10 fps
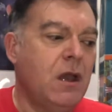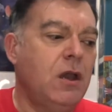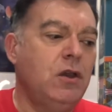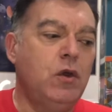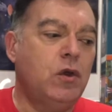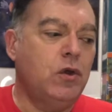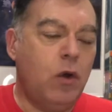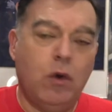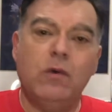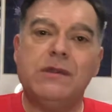You can
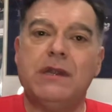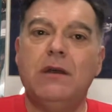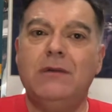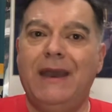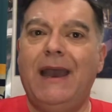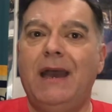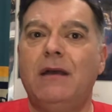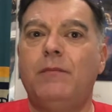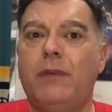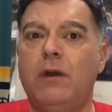also
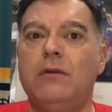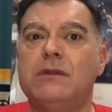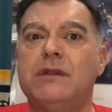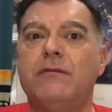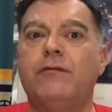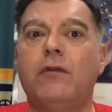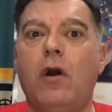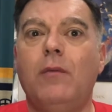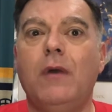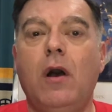get boats
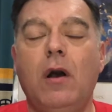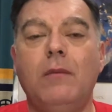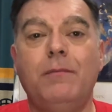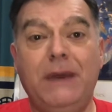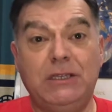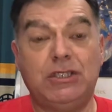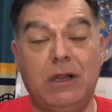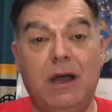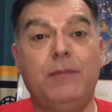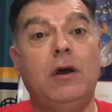from Beach
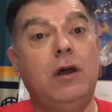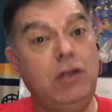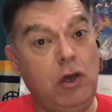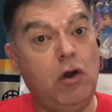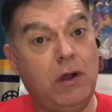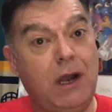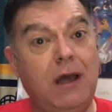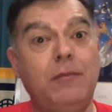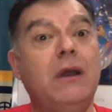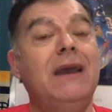Club and Yacht
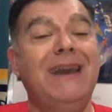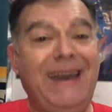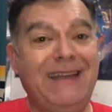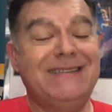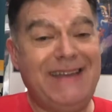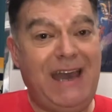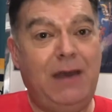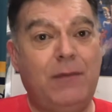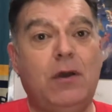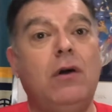Club into
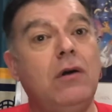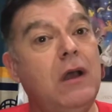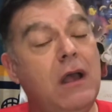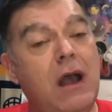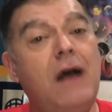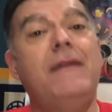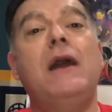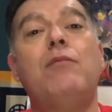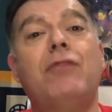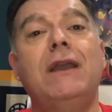Epcot, and
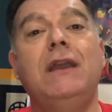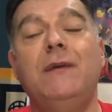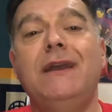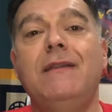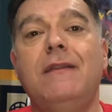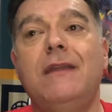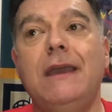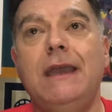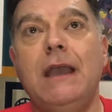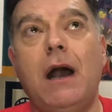they'll bring you in
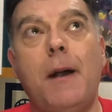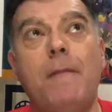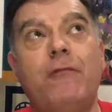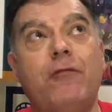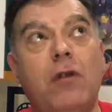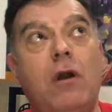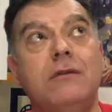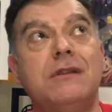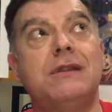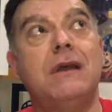the
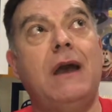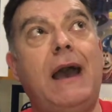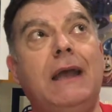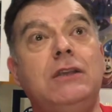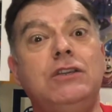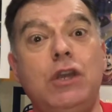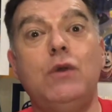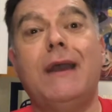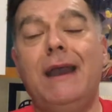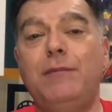France and
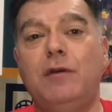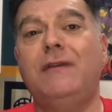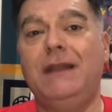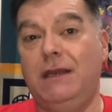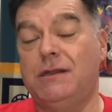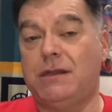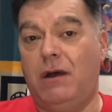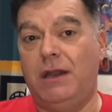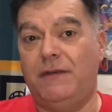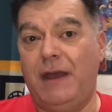UK pavilion
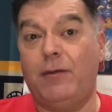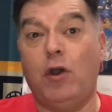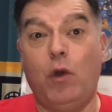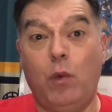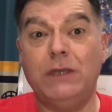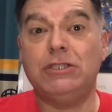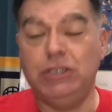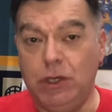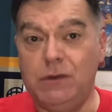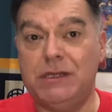side of Epcot, which
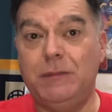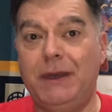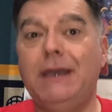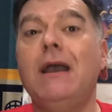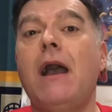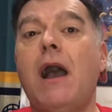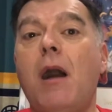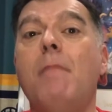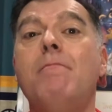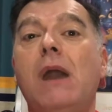used to be
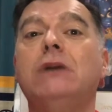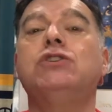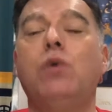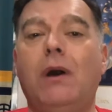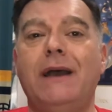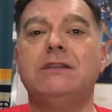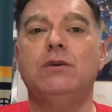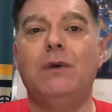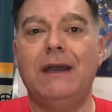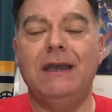a much quieter
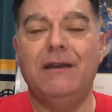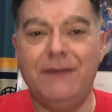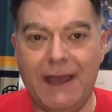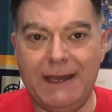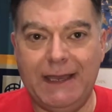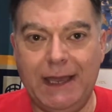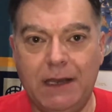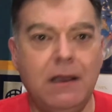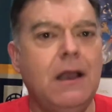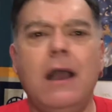way of getting
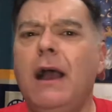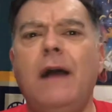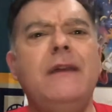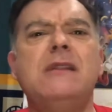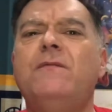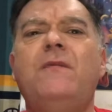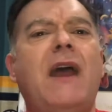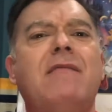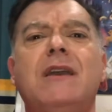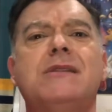in. And there's
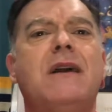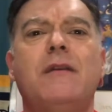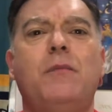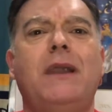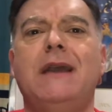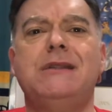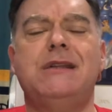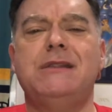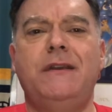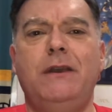various other
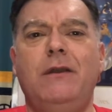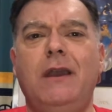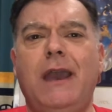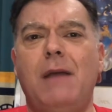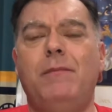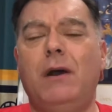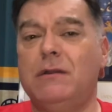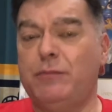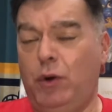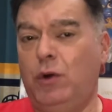places that you can get
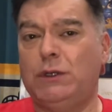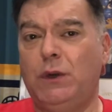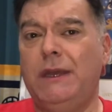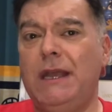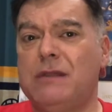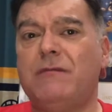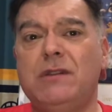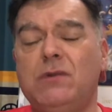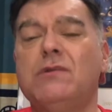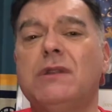boats. Port Orleans
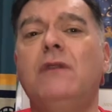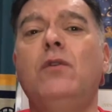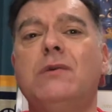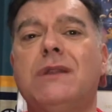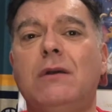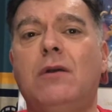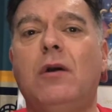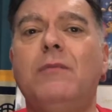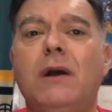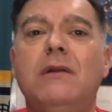resorts have also
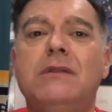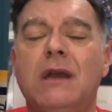got boats.